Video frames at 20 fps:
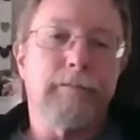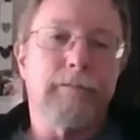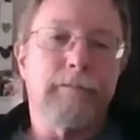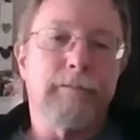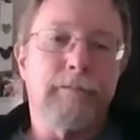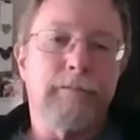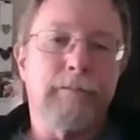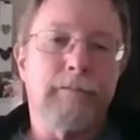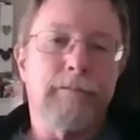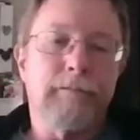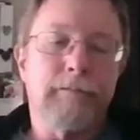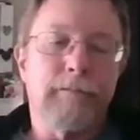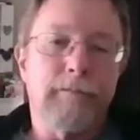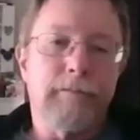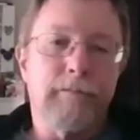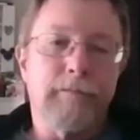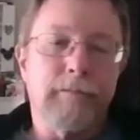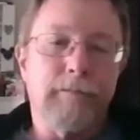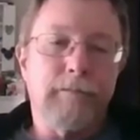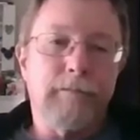
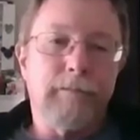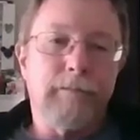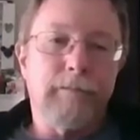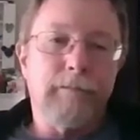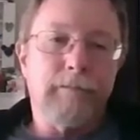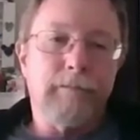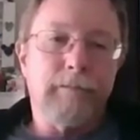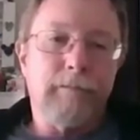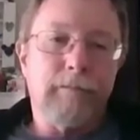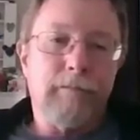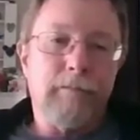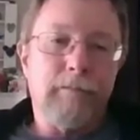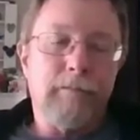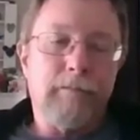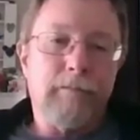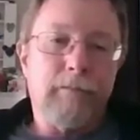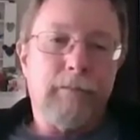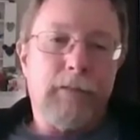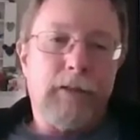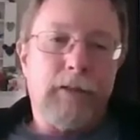
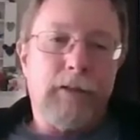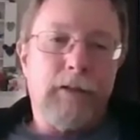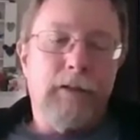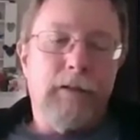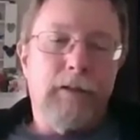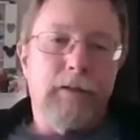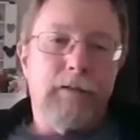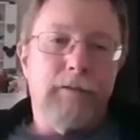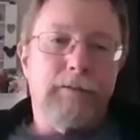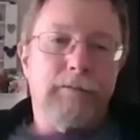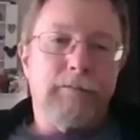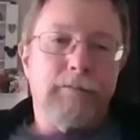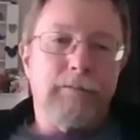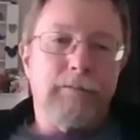No words are spoken by the person on screen.